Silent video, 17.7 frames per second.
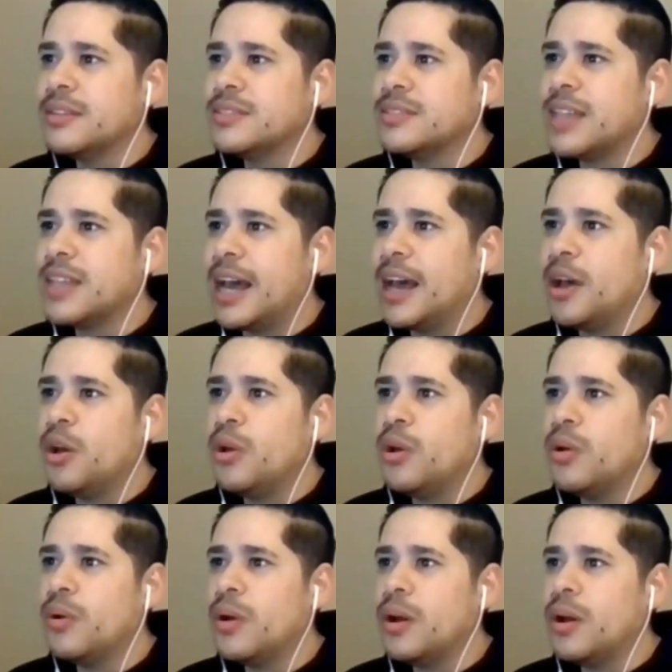
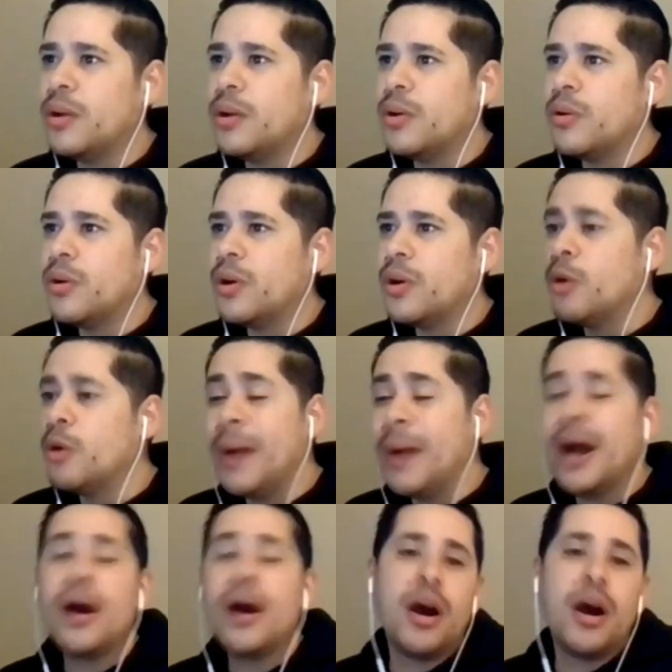style, or
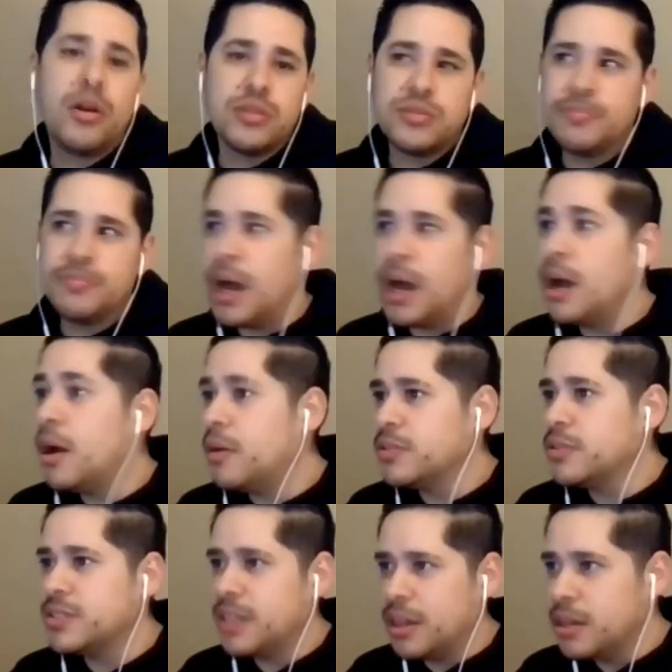Bauhaus
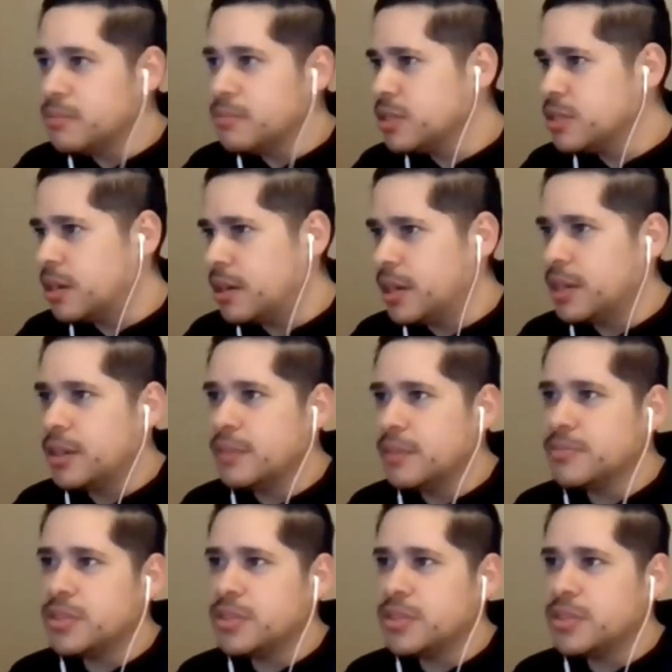style. I'm sorry,